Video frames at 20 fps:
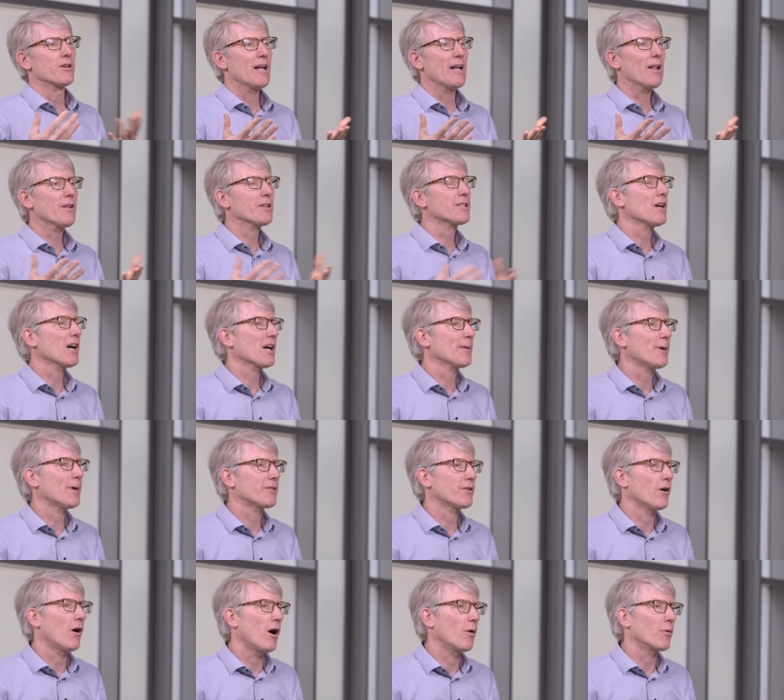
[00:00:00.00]
So now let's talk
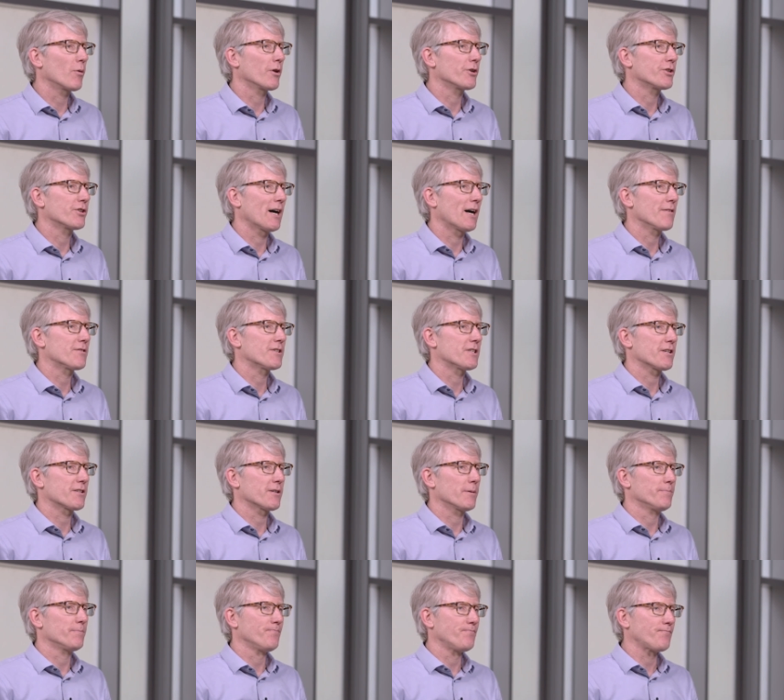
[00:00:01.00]
about the all-wheel drive
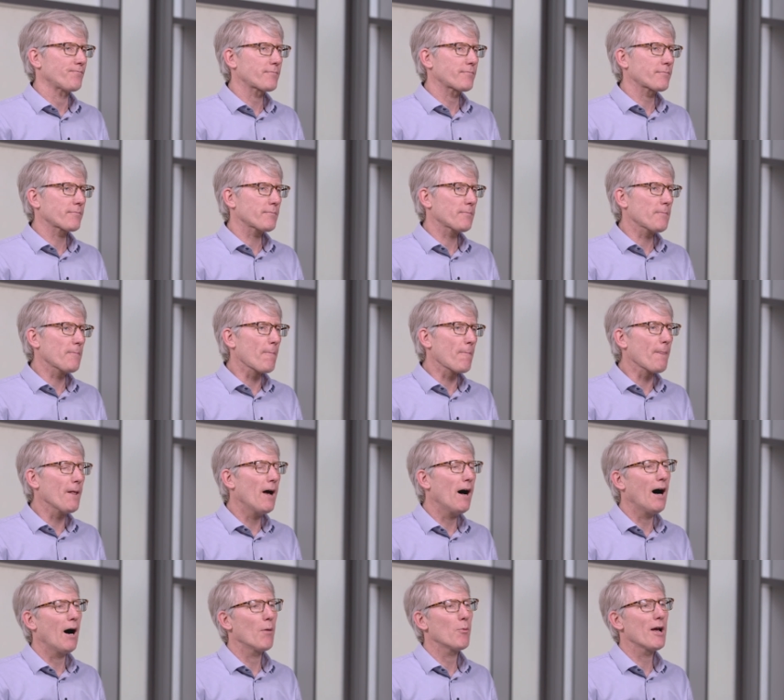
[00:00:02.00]
system.
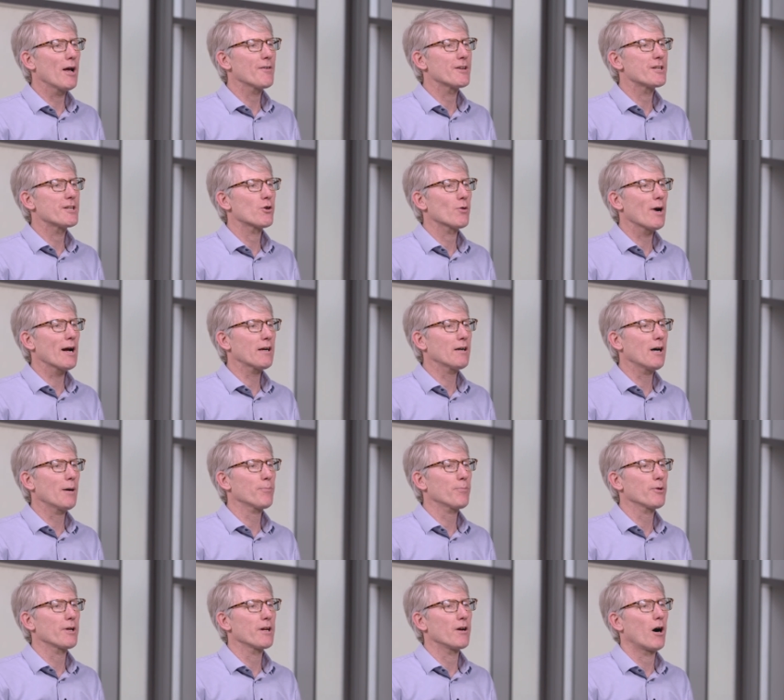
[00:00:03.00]
Uh, we have a direct
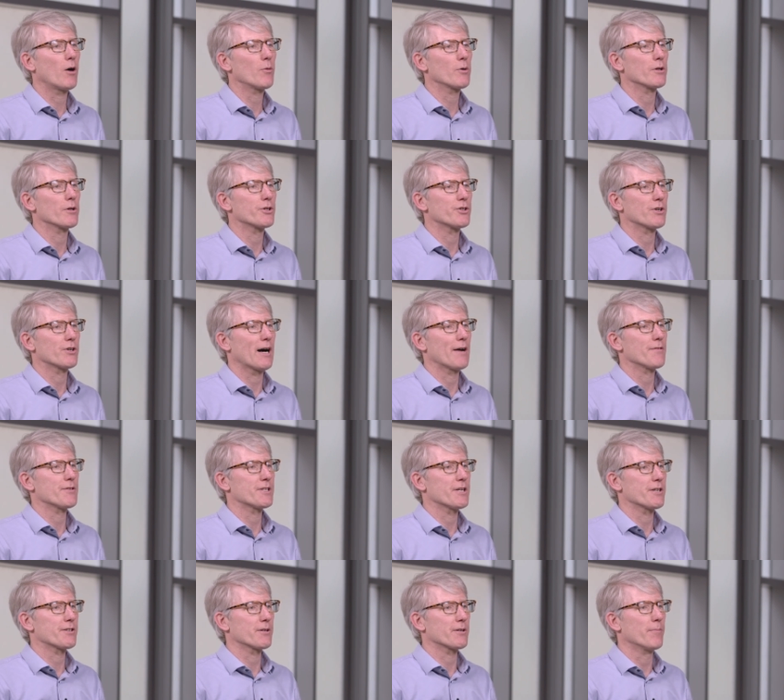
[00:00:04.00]
coupling all-wheel drive
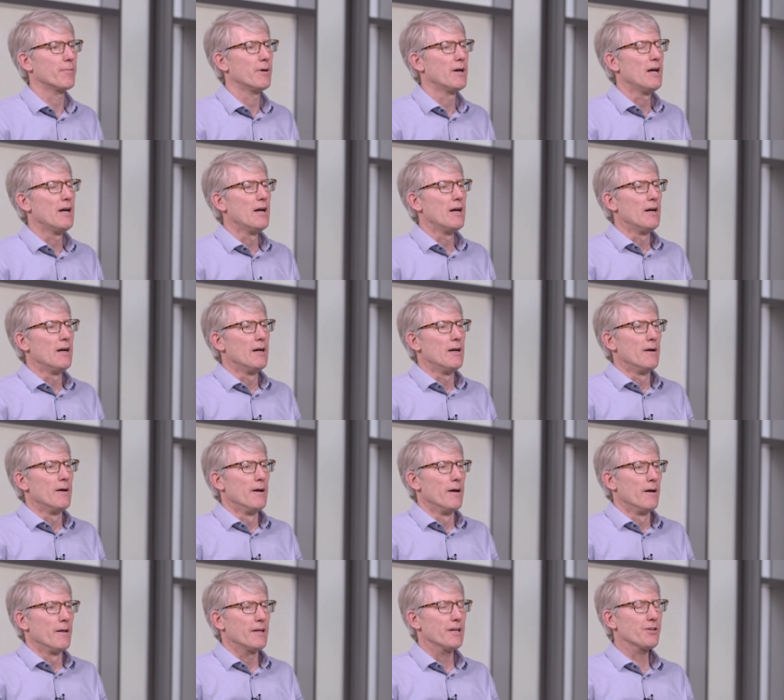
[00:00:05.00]
system.
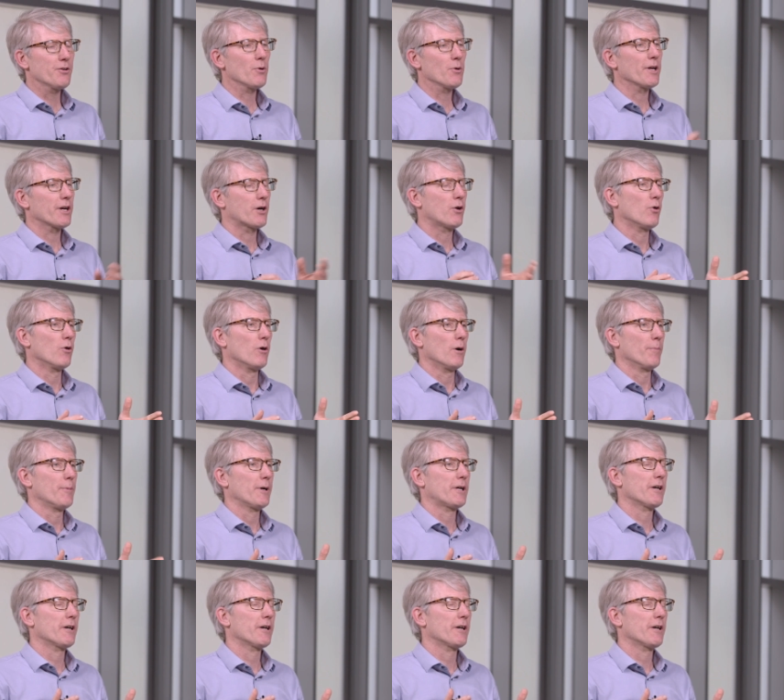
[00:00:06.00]
This is really cool